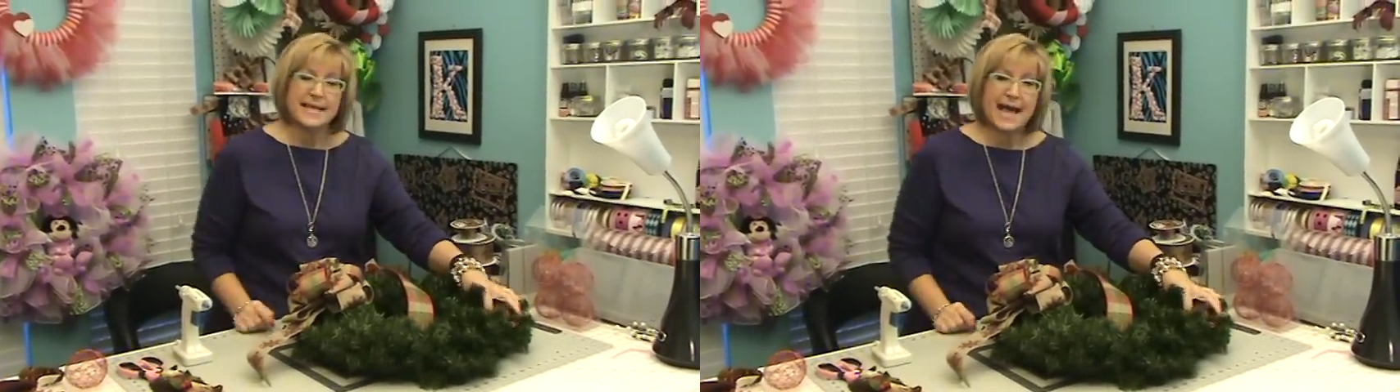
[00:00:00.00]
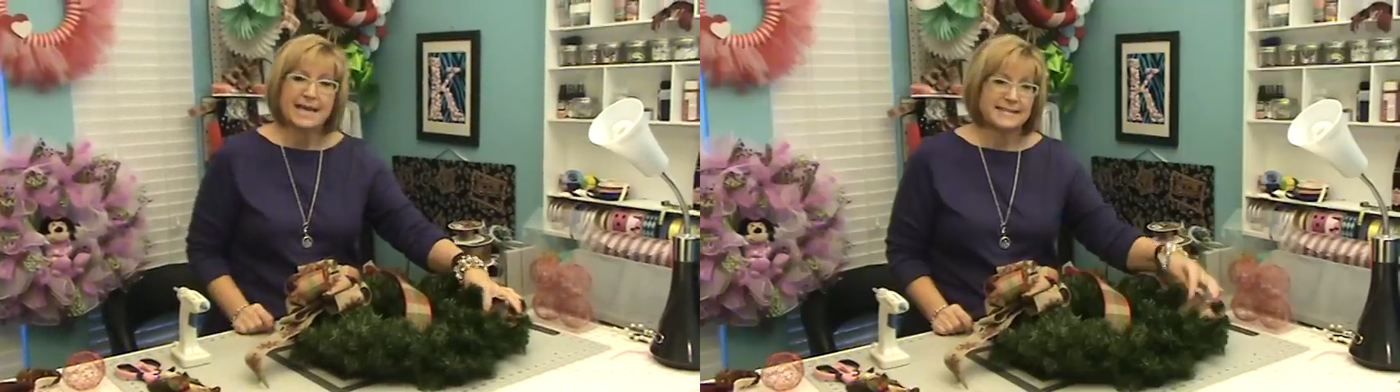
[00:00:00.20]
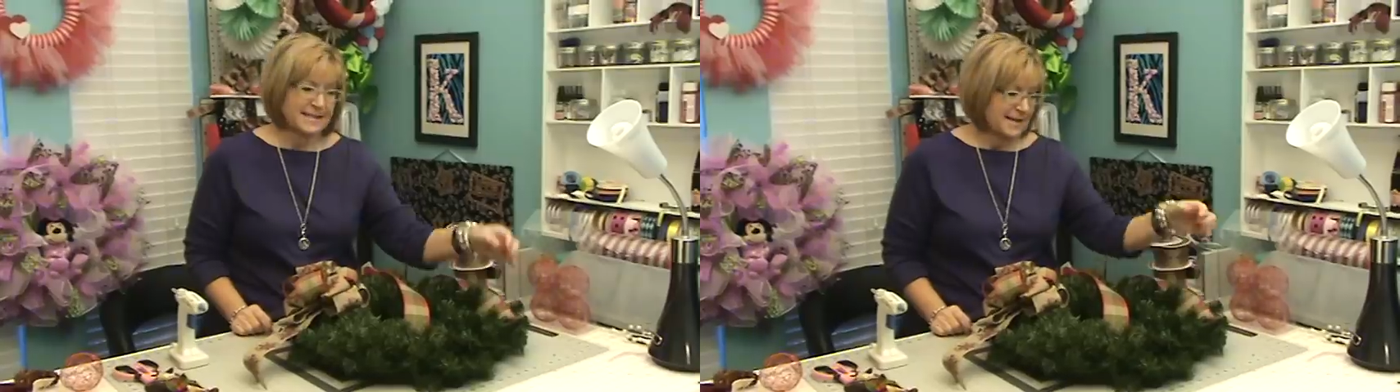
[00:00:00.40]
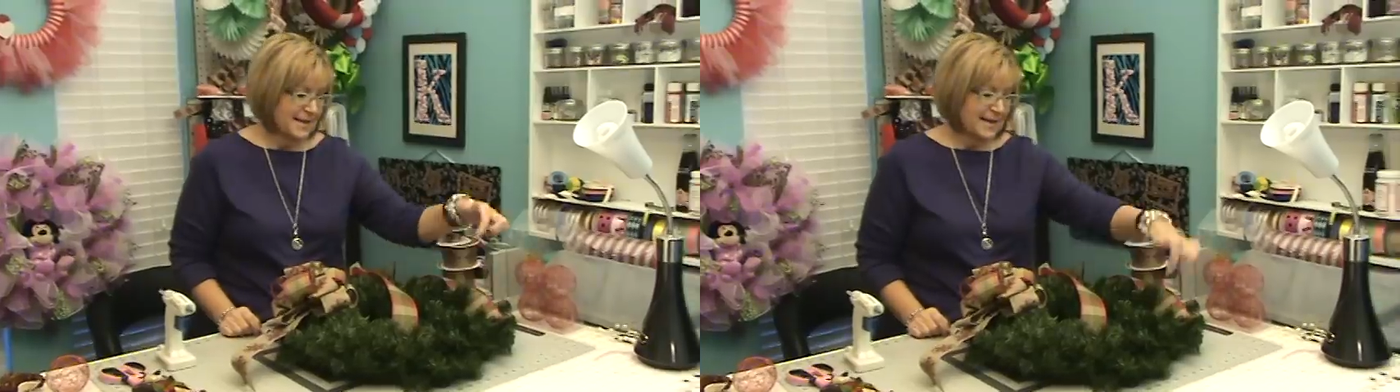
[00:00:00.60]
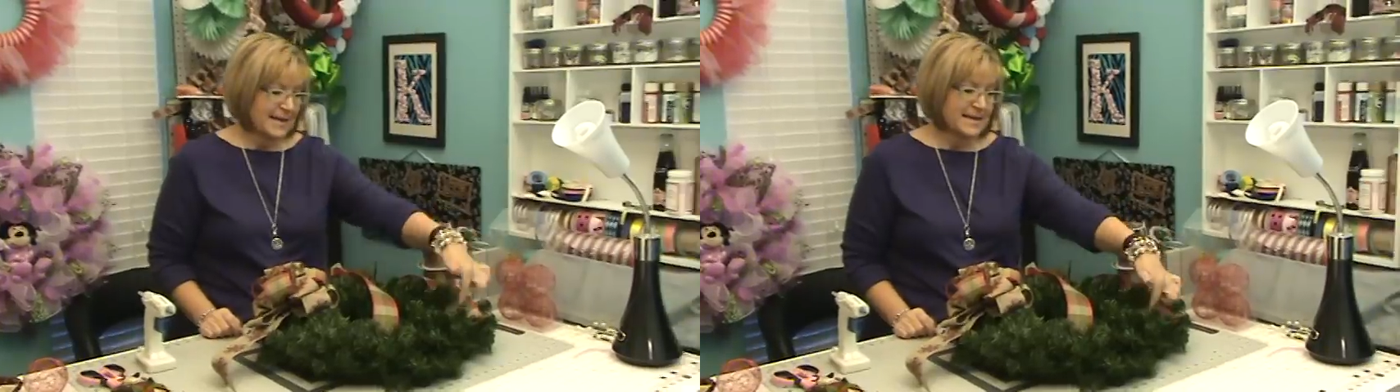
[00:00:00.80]
that
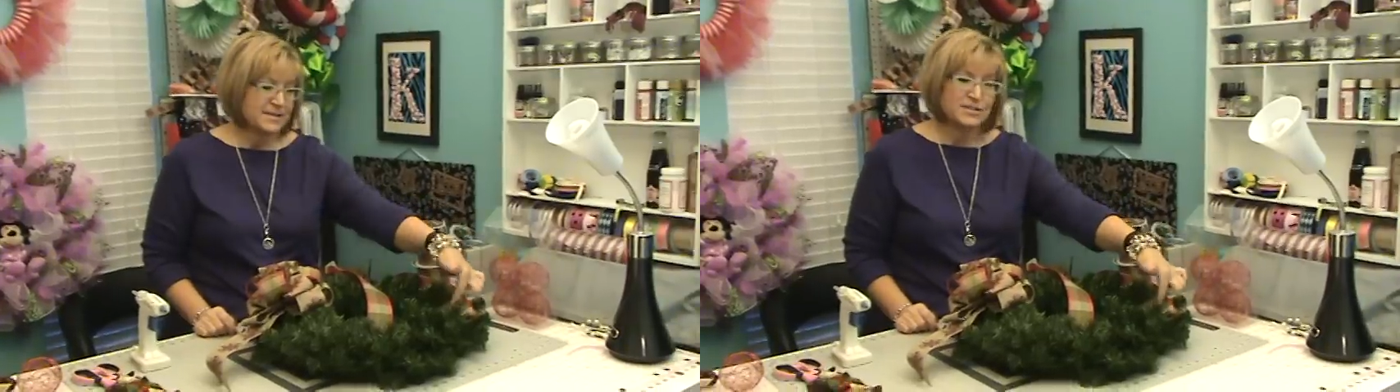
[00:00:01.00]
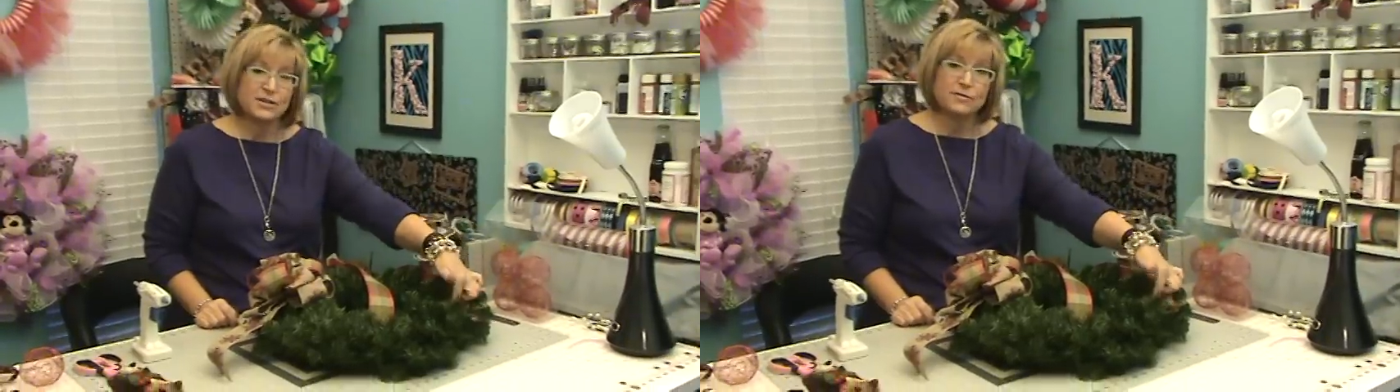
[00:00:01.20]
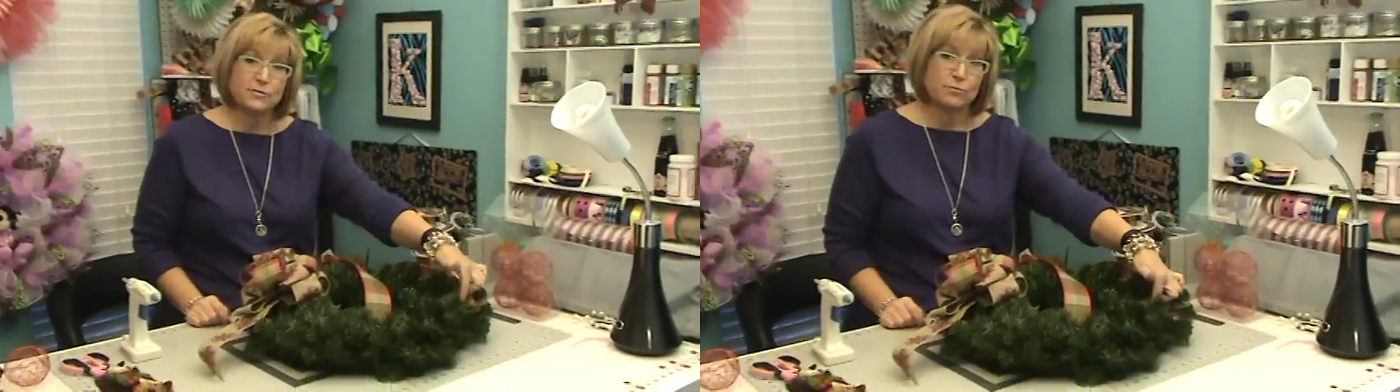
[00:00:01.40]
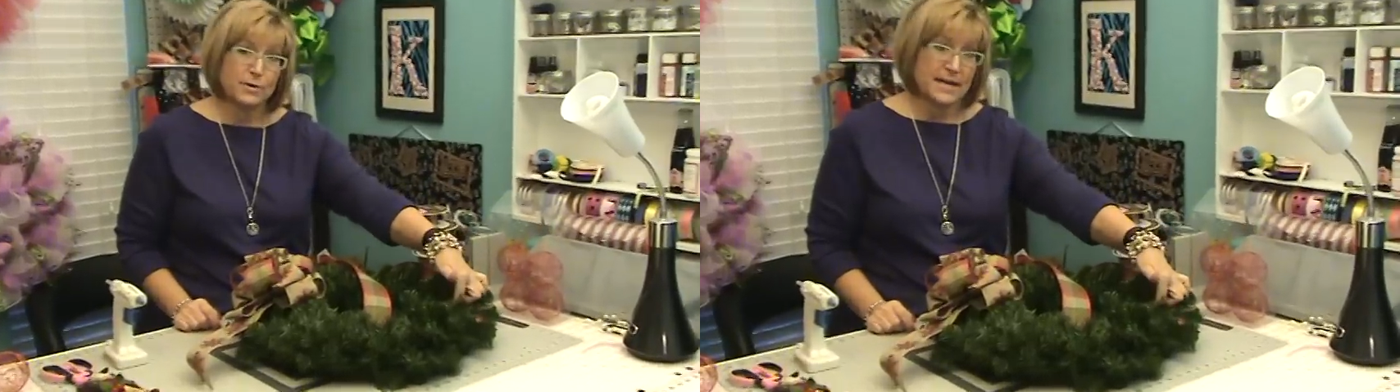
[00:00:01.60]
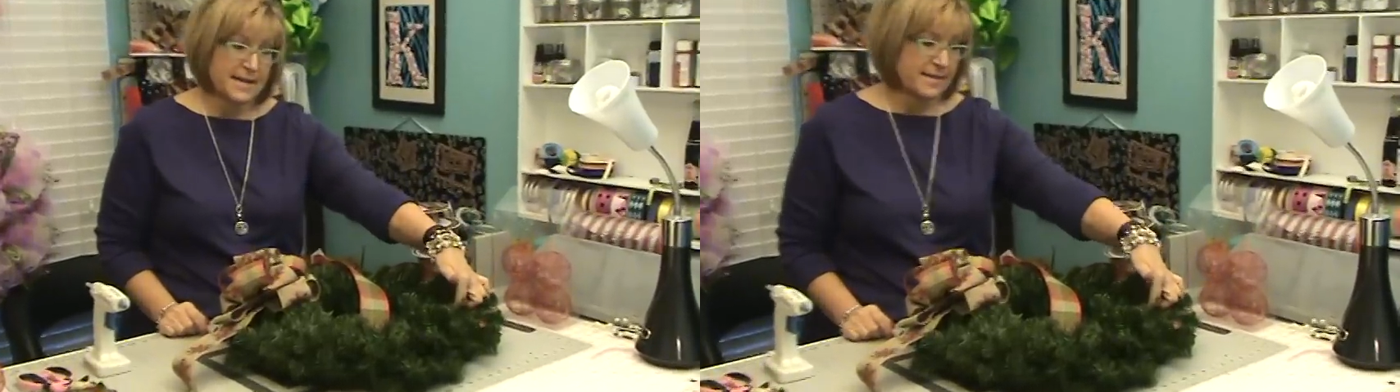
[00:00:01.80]
into the
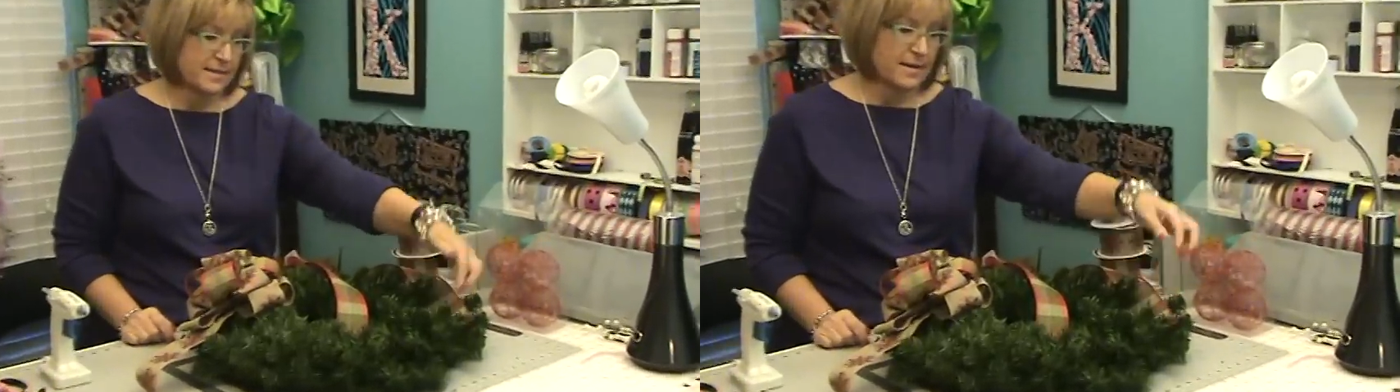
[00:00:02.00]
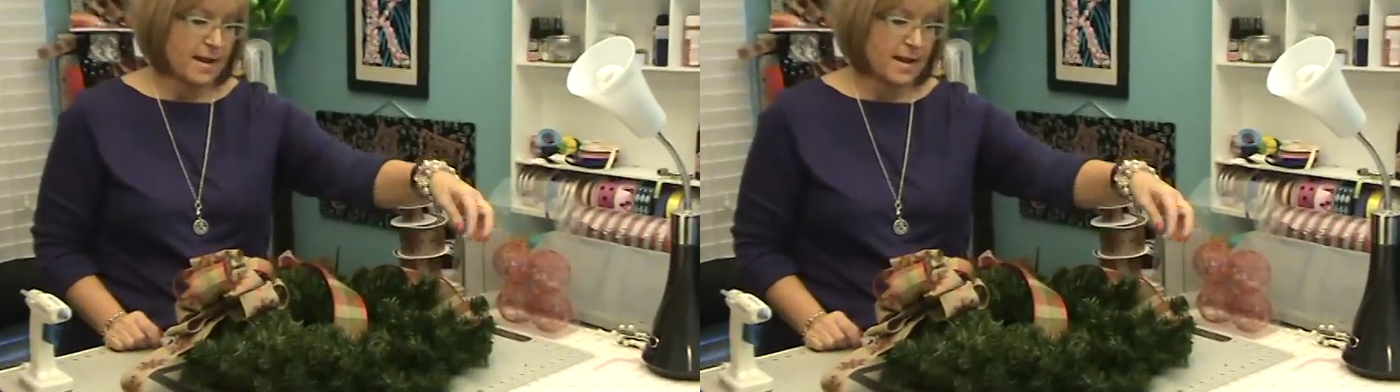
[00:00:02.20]
wreath